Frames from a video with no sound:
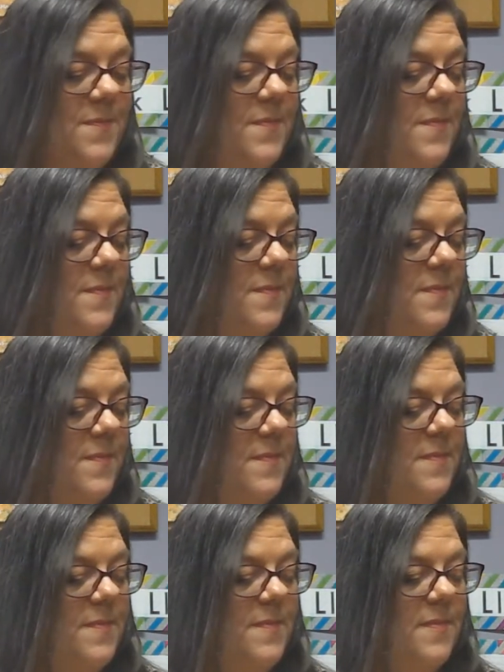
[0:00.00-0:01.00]

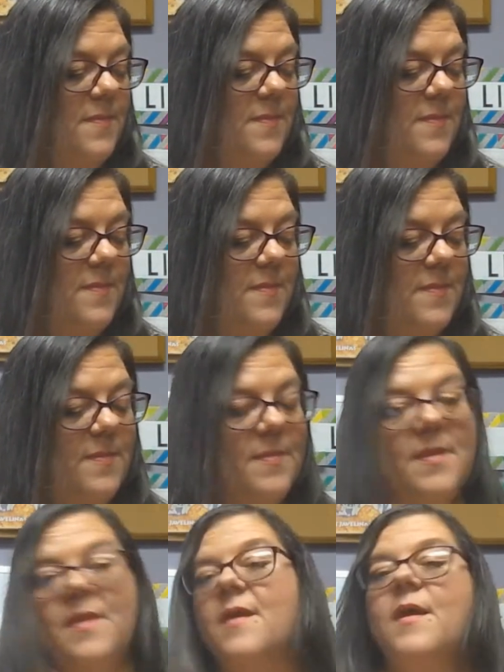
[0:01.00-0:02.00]

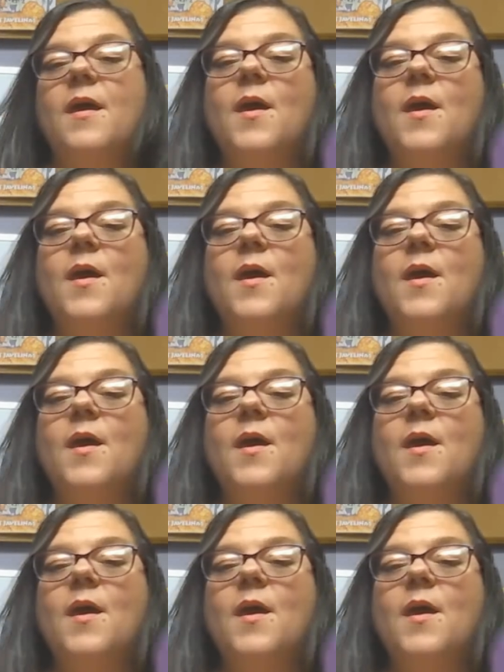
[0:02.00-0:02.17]
(no one is talking)